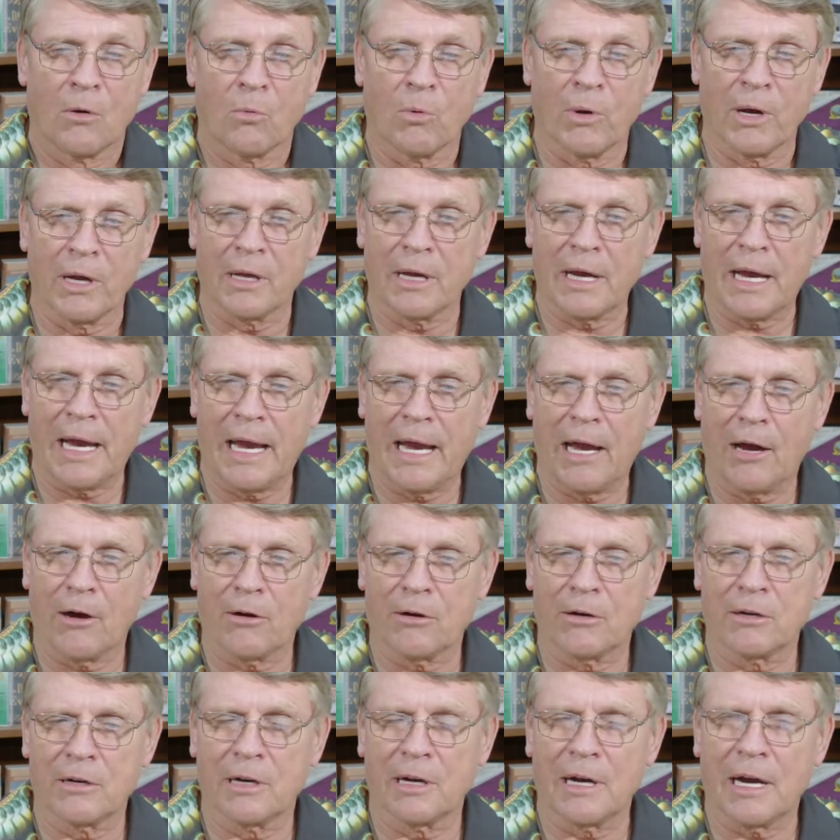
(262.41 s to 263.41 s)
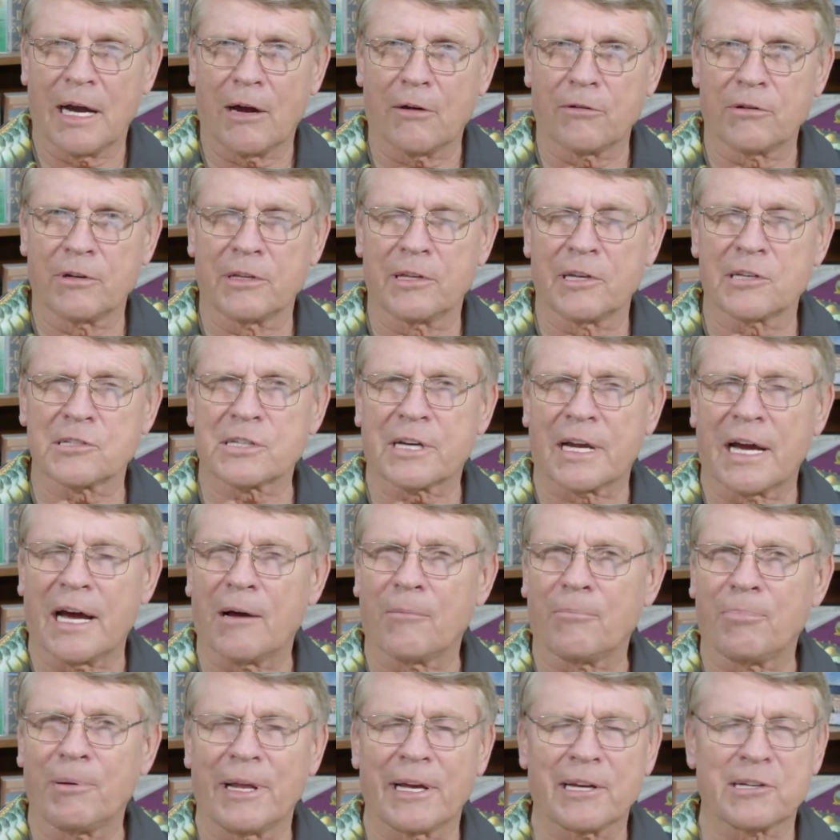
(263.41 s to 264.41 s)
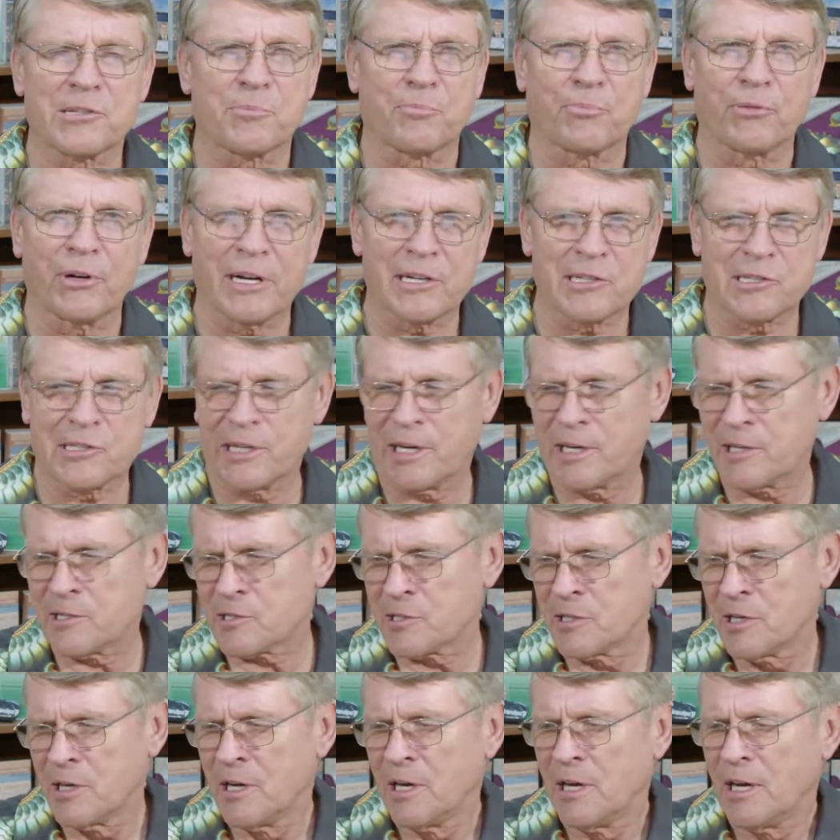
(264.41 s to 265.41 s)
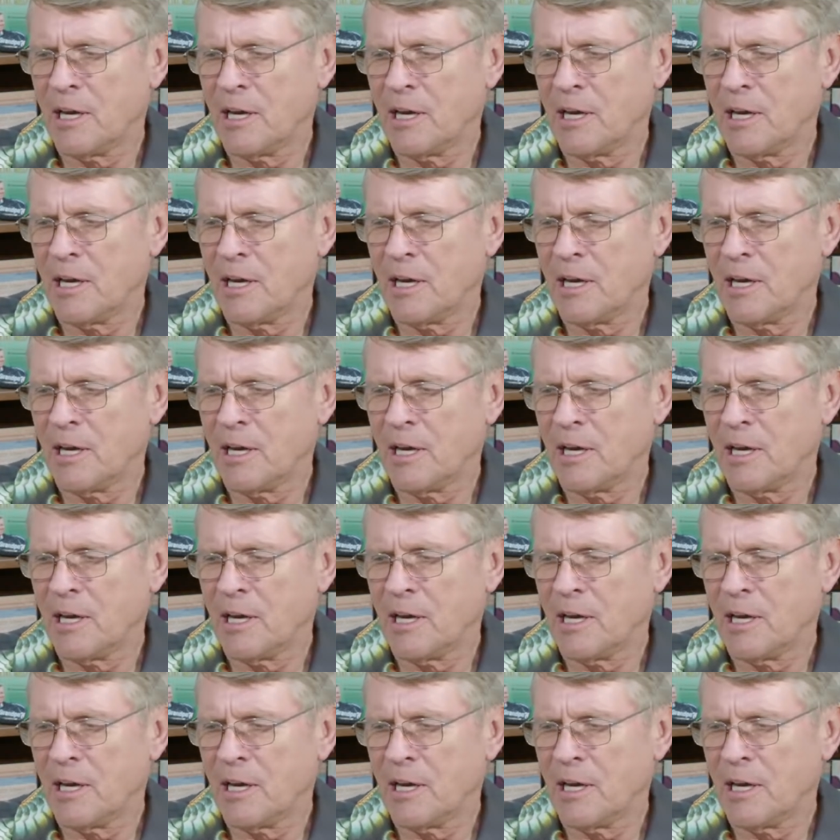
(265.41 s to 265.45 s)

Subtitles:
Well, how did this complex process